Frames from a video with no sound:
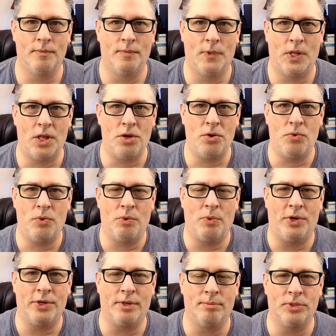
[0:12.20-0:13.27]
Hello and
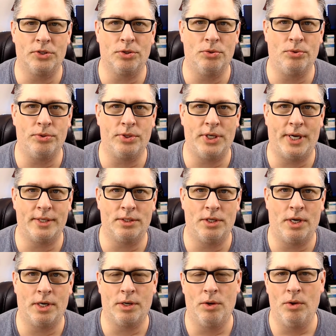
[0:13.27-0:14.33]
welcome to Skool's Tech
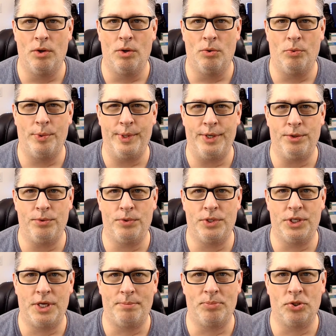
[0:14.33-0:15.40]
Talk, where we do
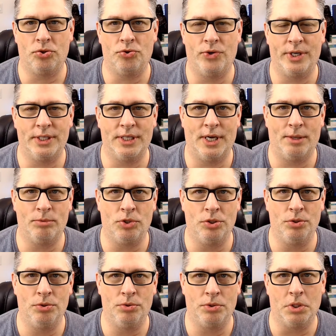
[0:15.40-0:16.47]
tips, tricks,
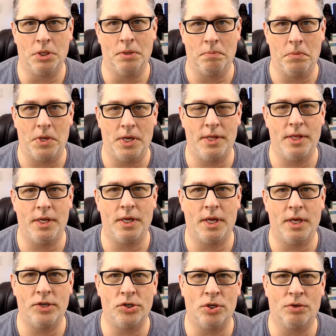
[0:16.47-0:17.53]
how-tos, and the
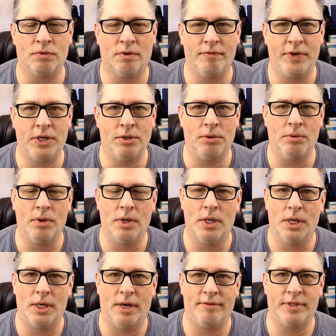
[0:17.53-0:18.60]
occasional review
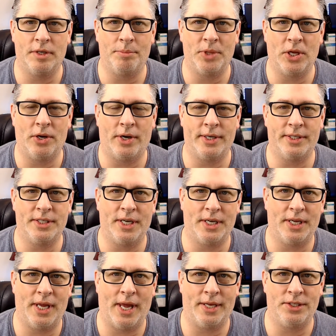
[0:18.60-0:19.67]
of some of the hottest
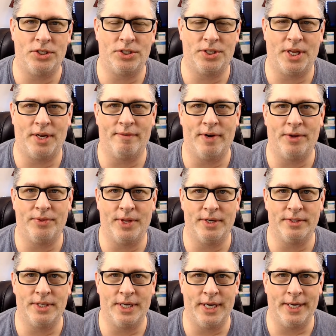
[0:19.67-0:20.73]
tech gadgets that are out
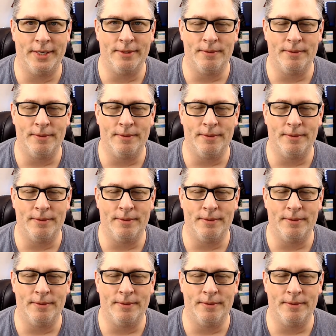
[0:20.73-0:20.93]
there today.